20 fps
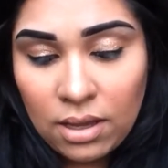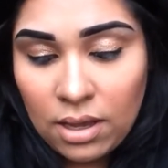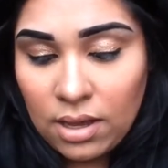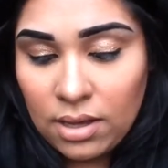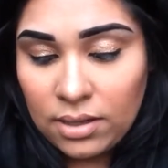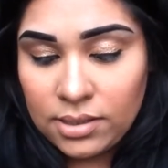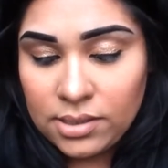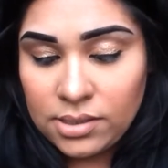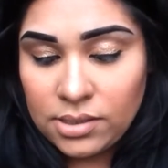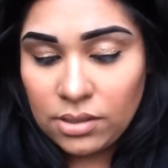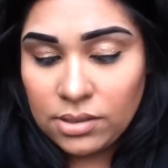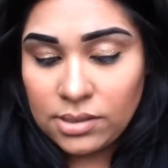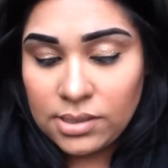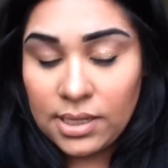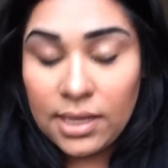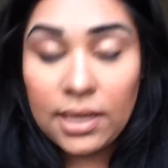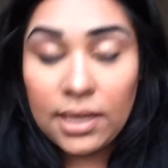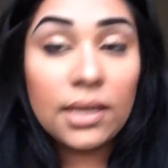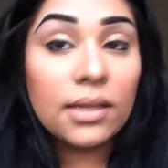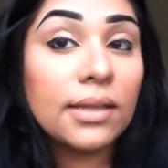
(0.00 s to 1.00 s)
and it's not
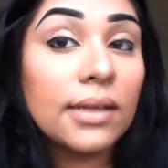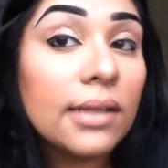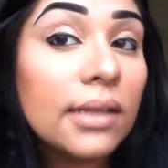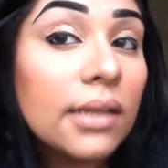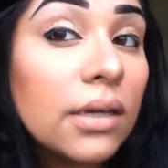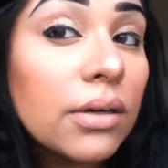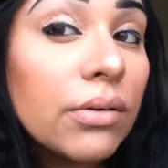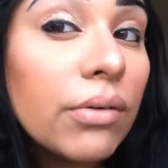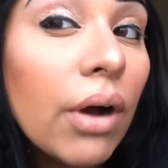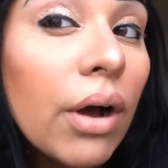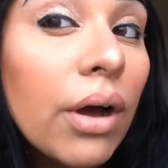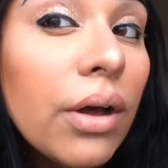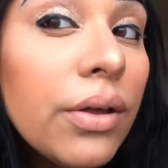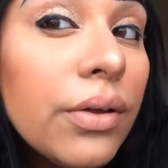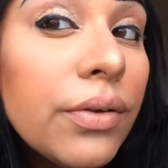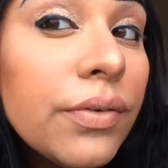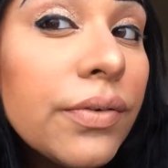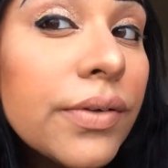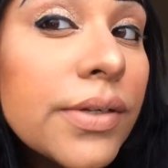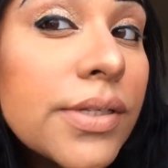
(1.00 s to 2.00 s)
taking the glitter
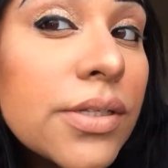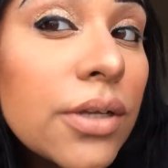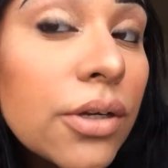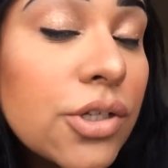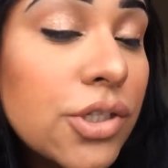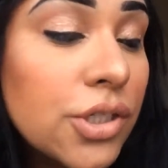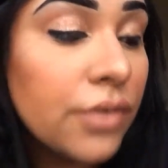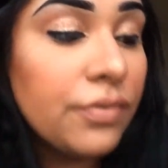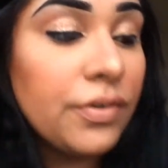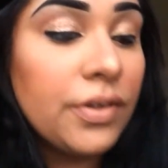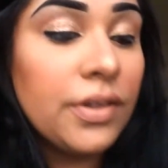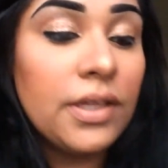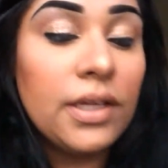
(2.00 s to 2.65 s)
off, it's not shifted